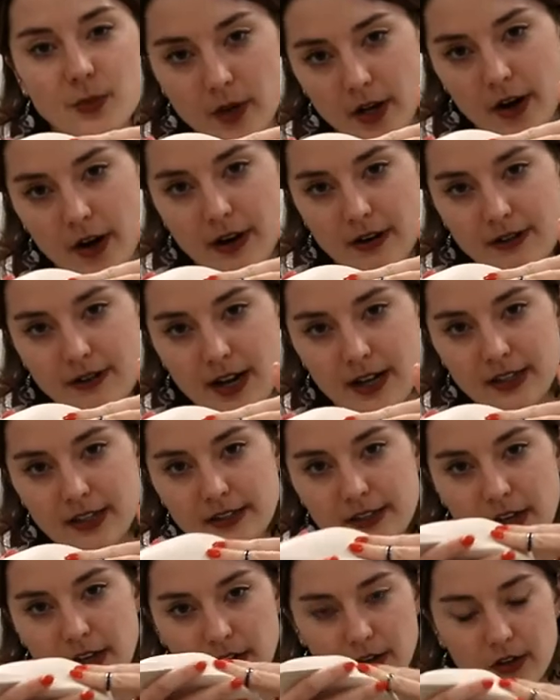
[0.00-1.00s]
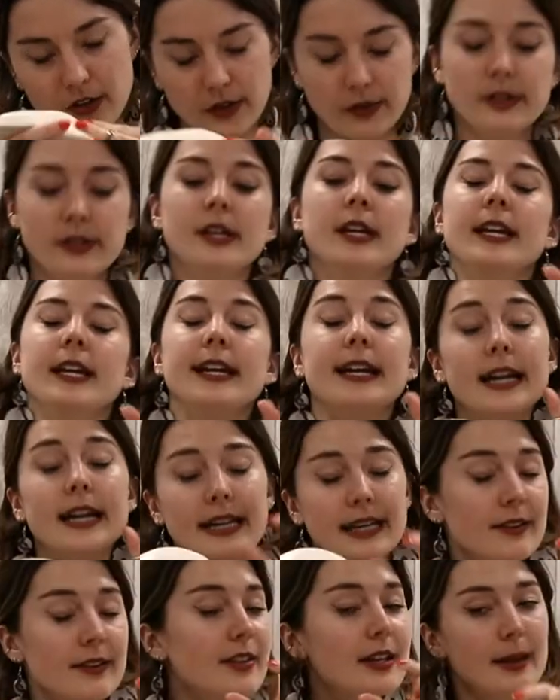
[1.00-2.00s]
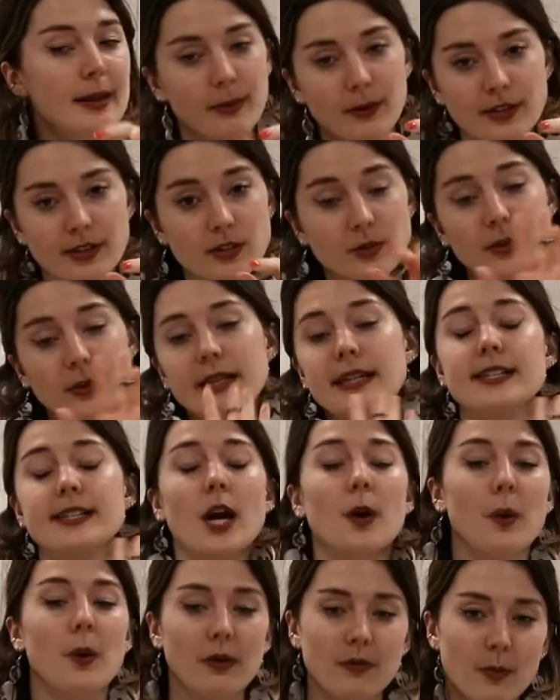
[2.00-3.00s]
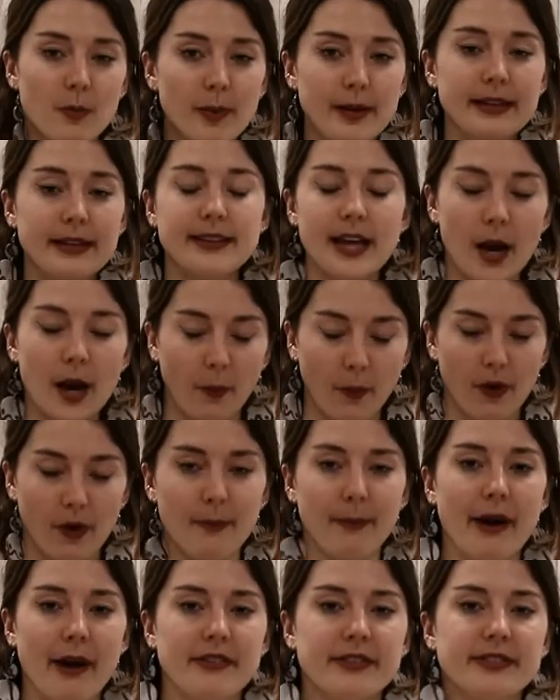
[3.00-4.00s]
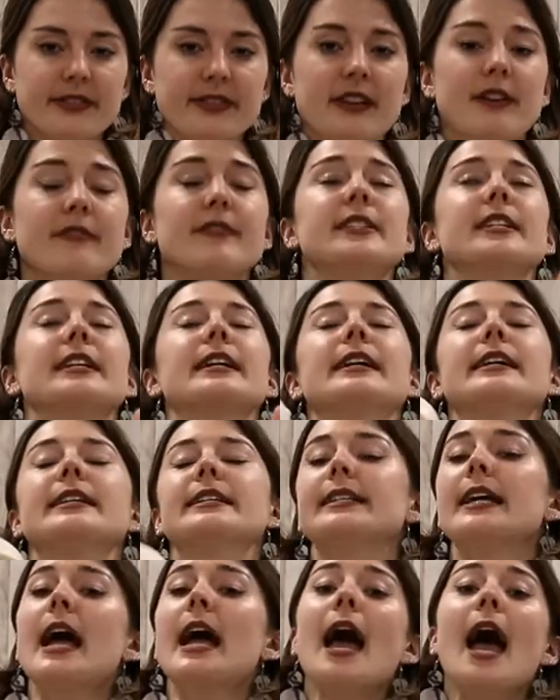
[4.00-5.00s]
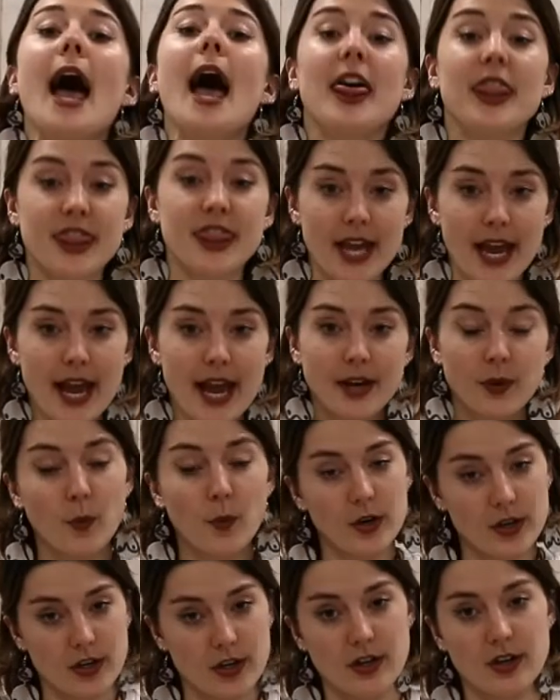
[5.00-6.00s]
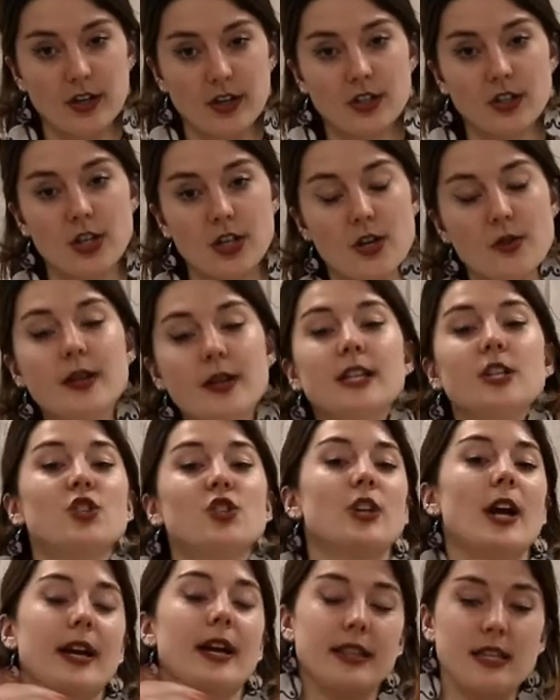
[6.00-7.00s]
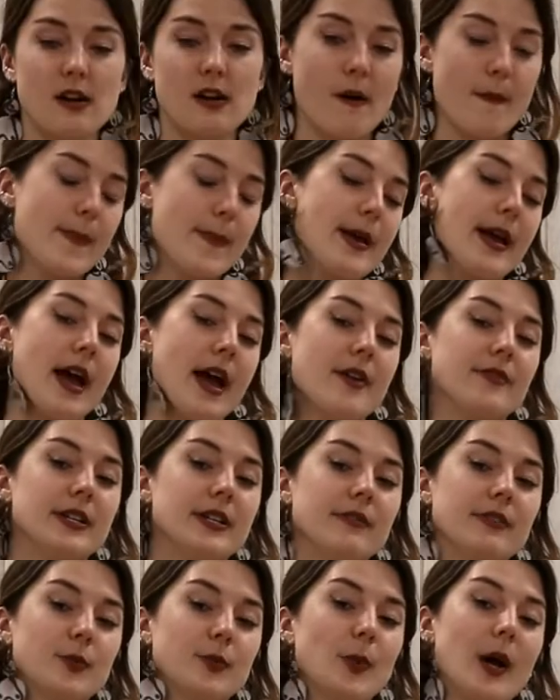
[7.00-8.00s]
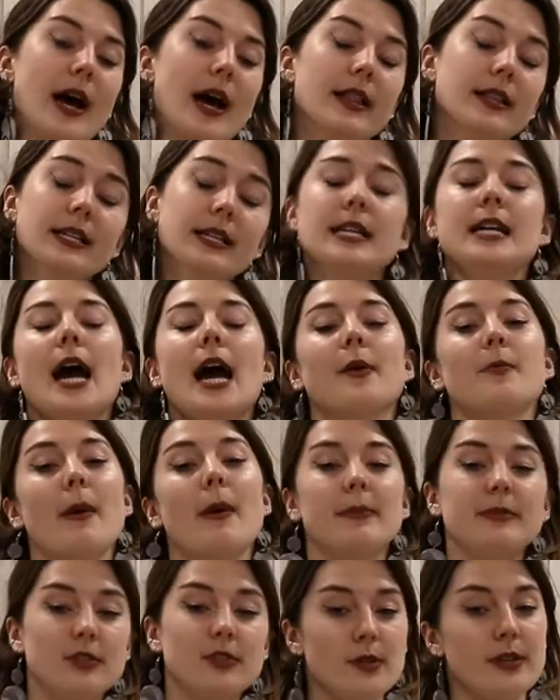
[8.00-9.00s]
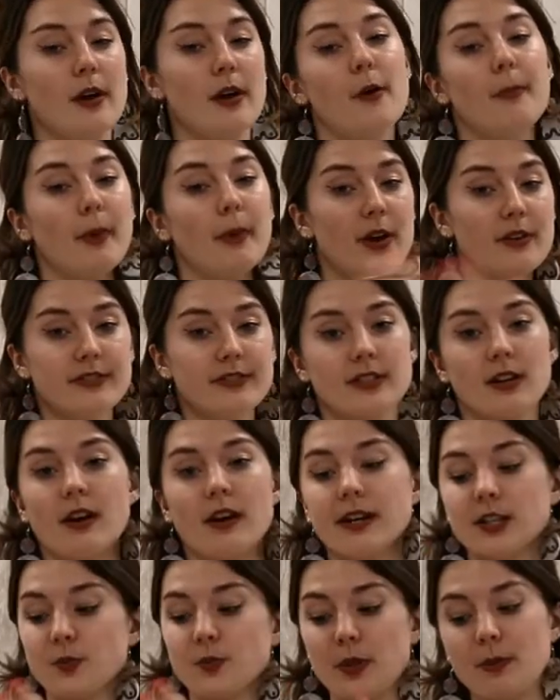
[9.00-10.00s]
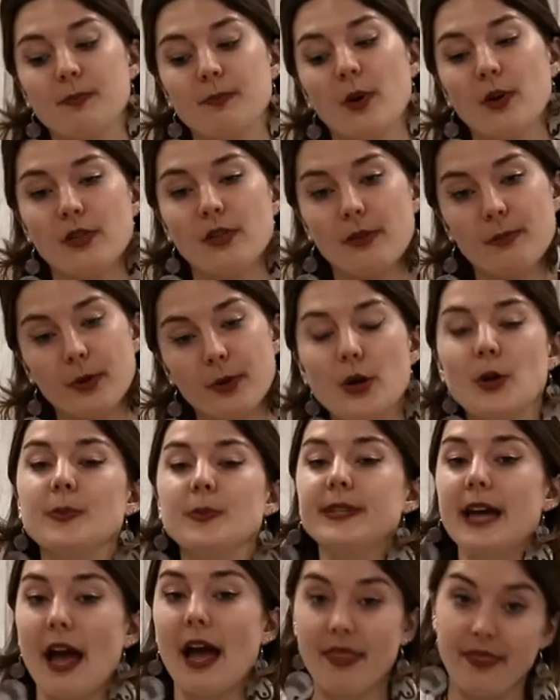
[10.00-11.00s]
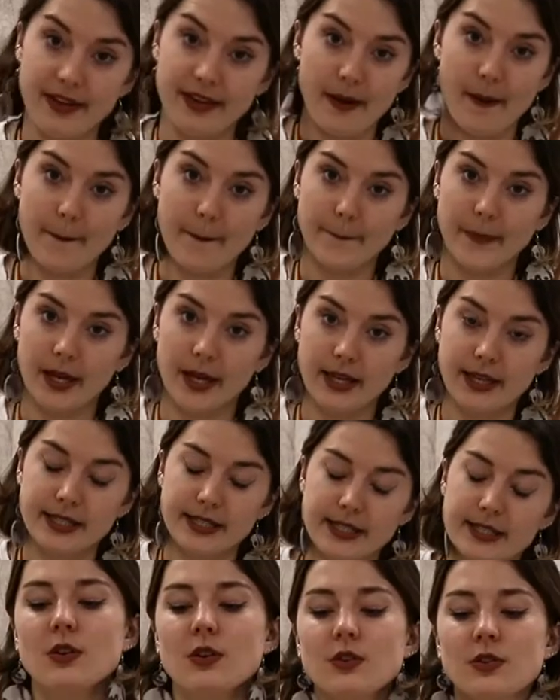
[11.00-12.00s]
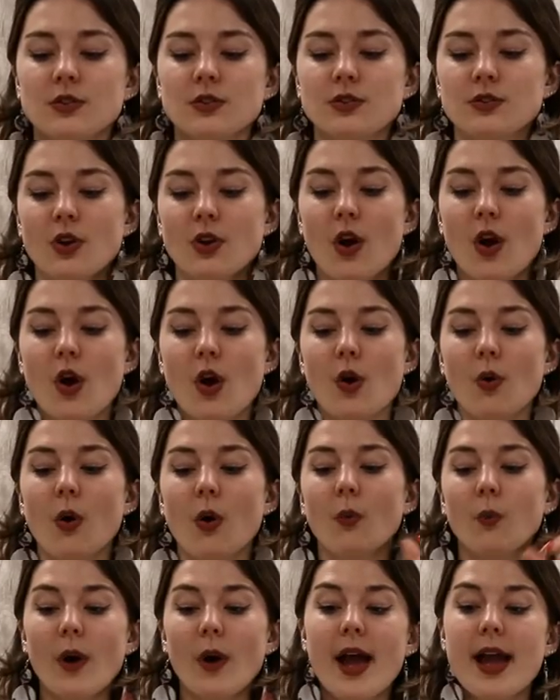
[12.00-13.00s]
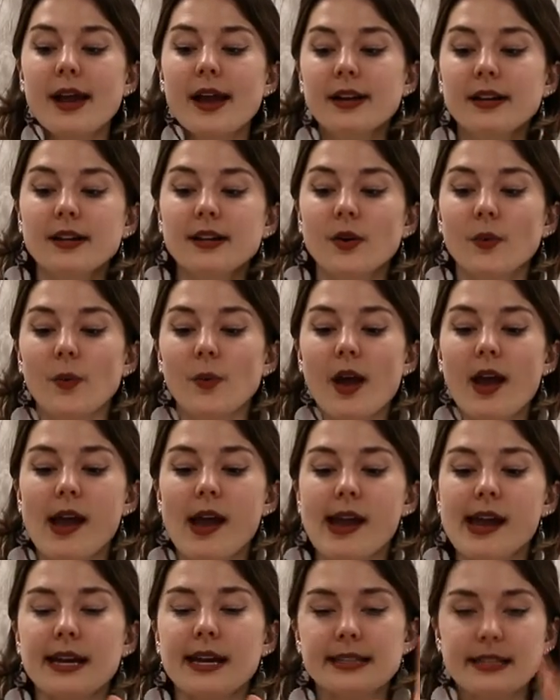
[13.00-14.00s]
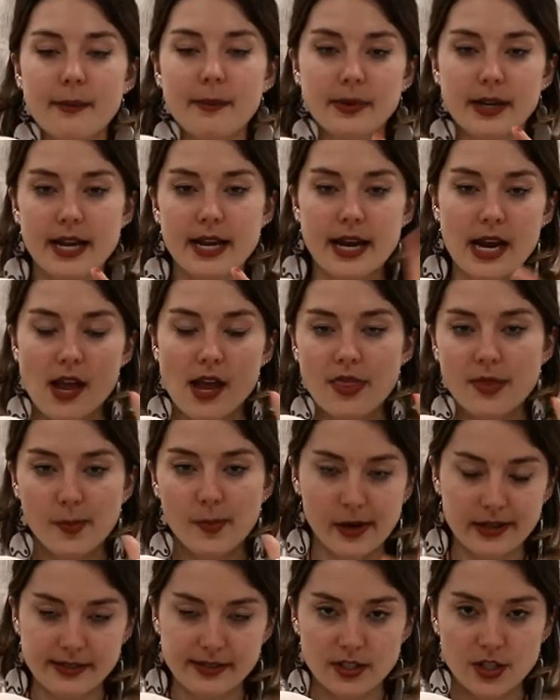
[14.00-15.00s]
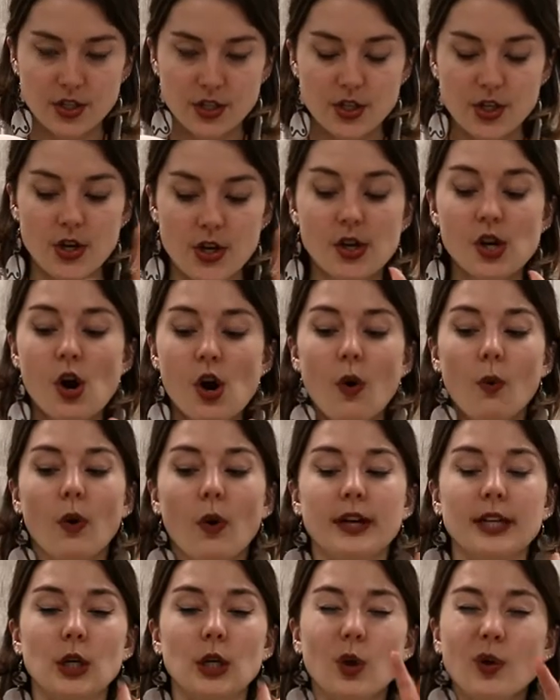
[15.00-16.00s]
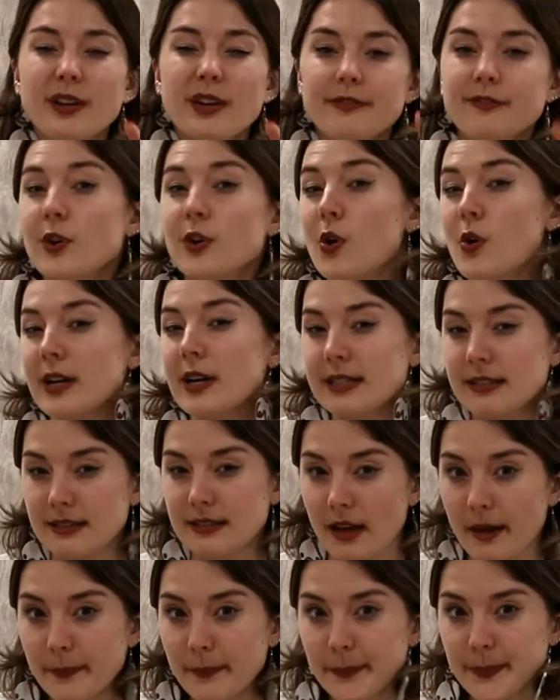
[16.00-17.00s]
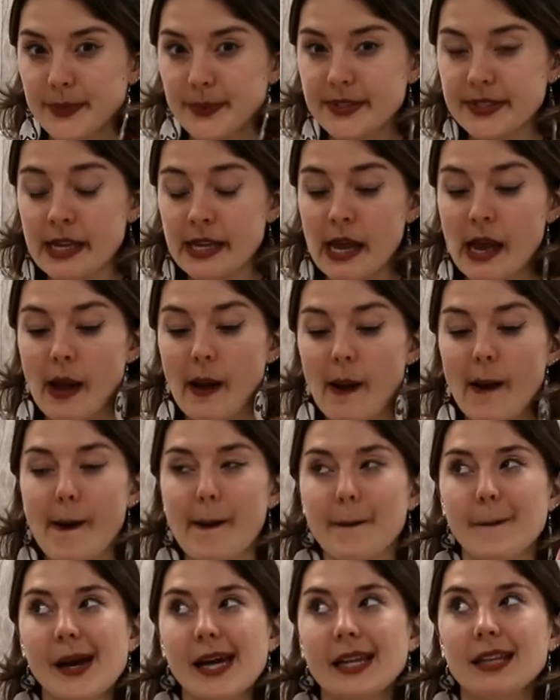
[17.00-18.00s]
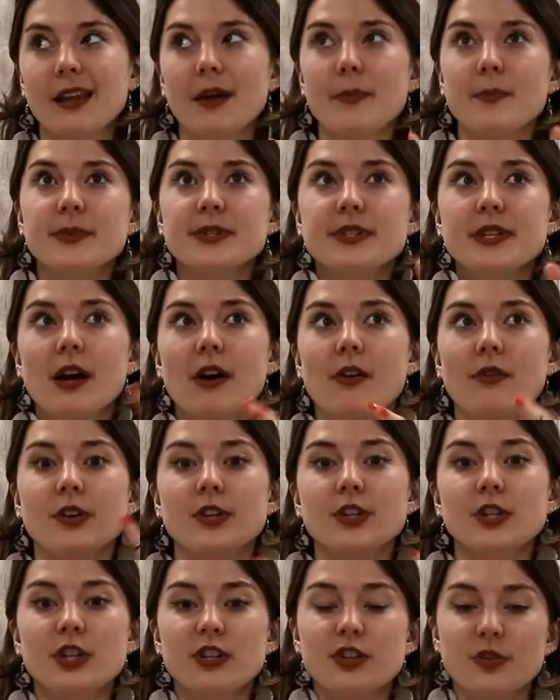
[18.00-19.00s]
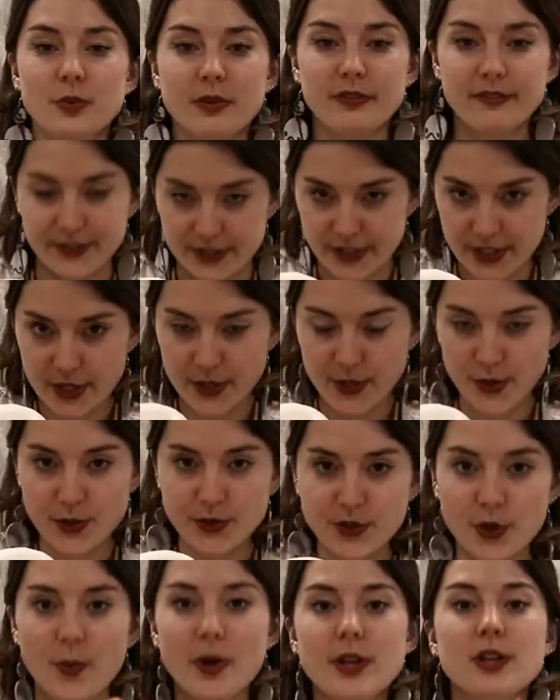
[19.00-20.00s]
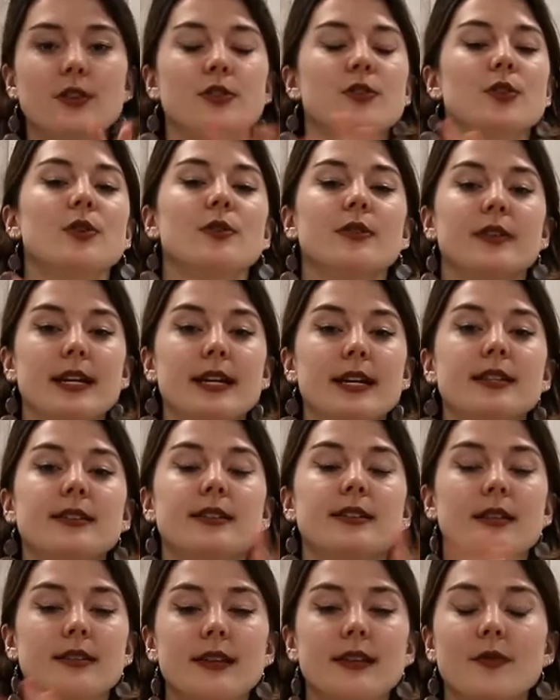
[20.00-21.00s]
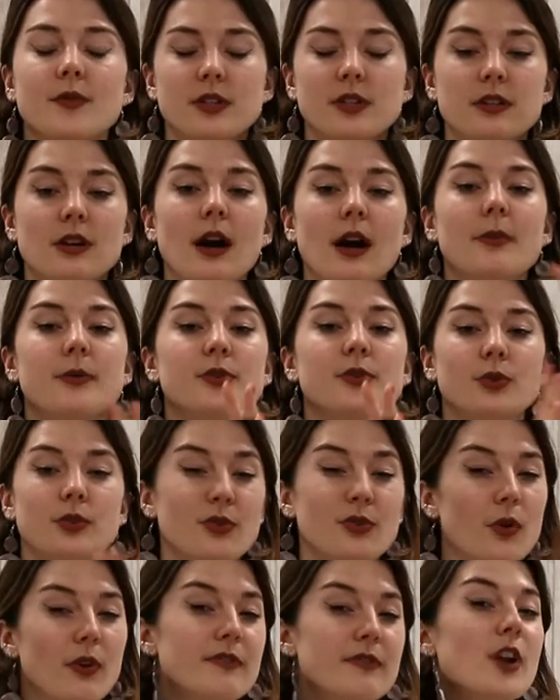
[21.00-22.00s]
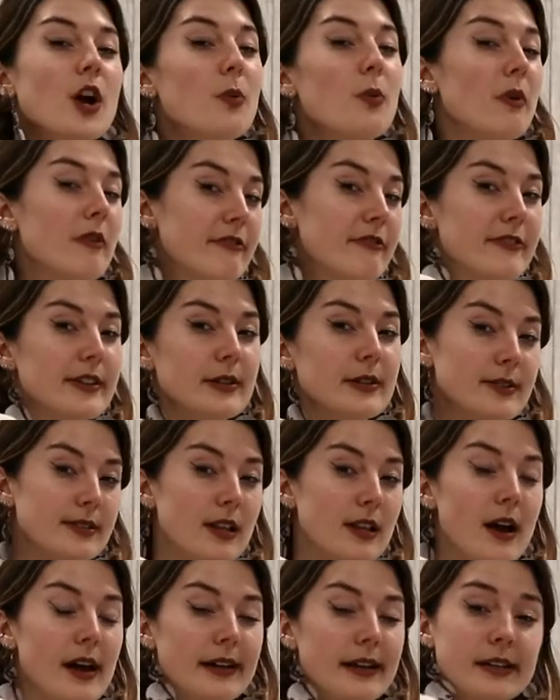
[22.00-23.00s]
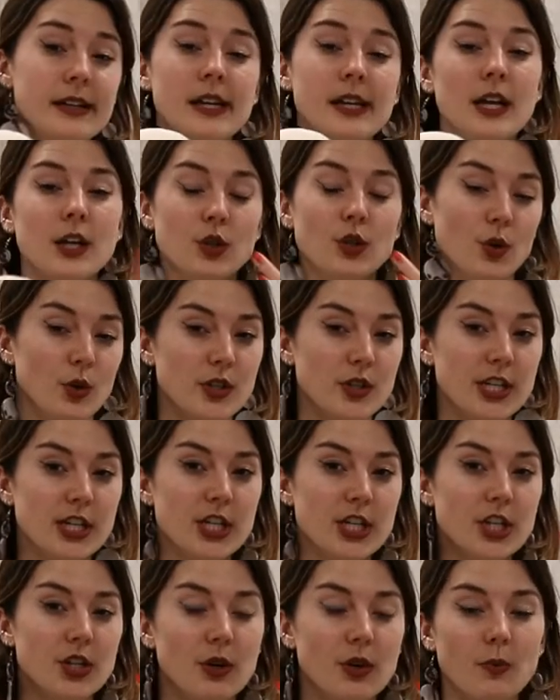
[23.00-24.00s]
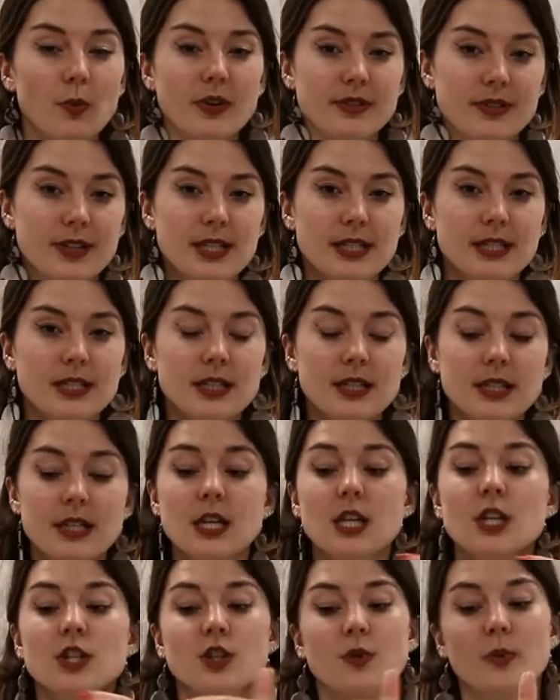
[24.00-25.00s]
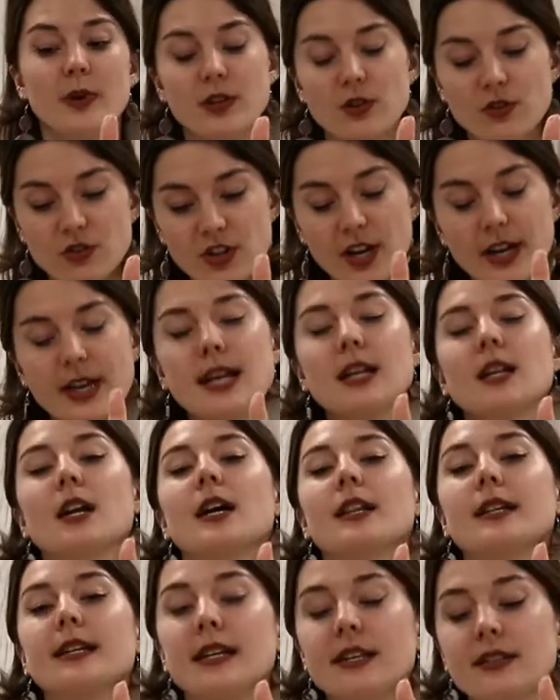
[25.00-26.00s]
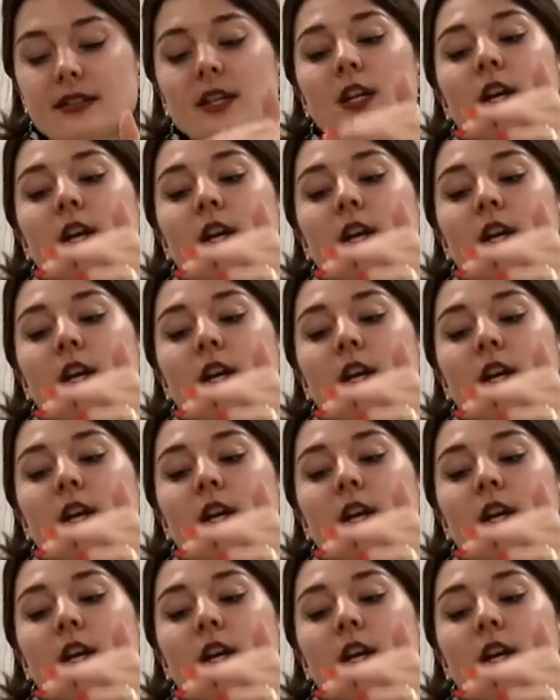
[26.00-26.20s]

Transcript: we're going around in a circle. You're gonna give the nipple a squeeze. I won't repeat that, we're embarrassed enough as it is. And then what you're gonna do is check the armpit area as well. And remember to do that on both sides with both the boobs and the armpits. So when we're examining the breast tissue, what you're looking for is lumps um, and lumps that are unusual for you. So when you do this several times, you'll sort of know what feels like your tissue and what doesn't. So when you're checking like this,